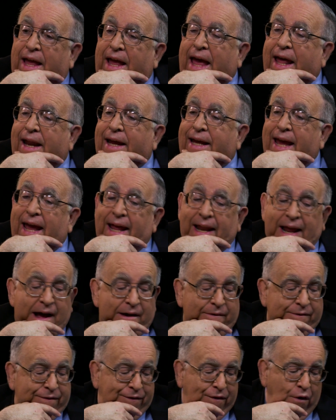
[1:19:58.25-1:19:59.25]
and again
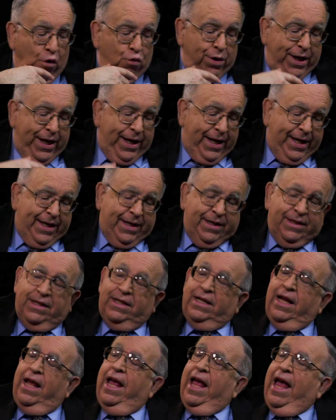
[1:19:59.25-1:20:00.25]
how phony it
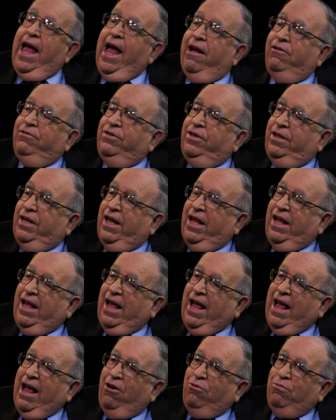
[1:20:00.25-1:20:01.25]
is,
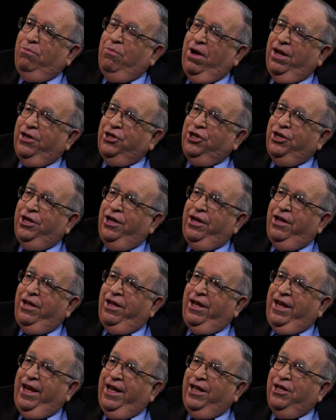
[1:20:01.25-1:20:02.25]
how much
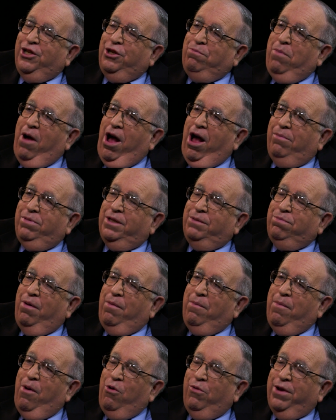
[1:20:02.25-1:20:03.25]
English Bob is
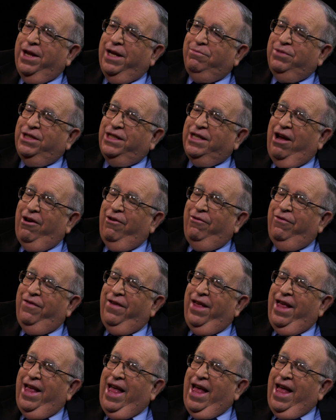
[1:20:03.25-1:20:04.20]
promoting himself,